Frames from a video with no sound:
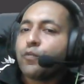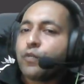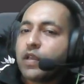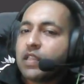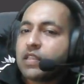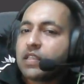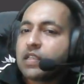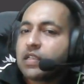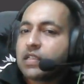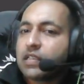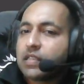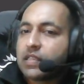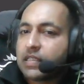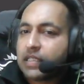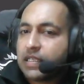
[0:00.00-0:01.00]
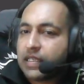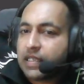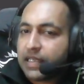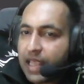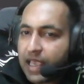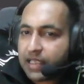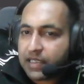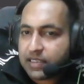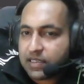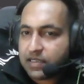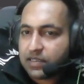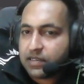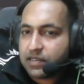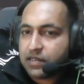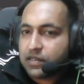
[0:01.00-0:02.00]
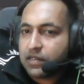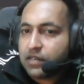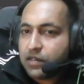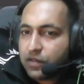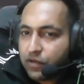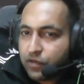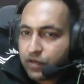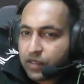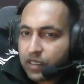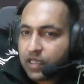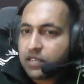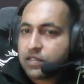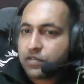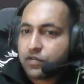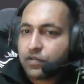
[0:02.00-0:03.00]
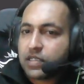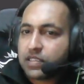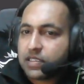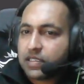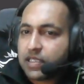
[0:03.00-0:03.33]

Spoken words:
with the next. Okay, so it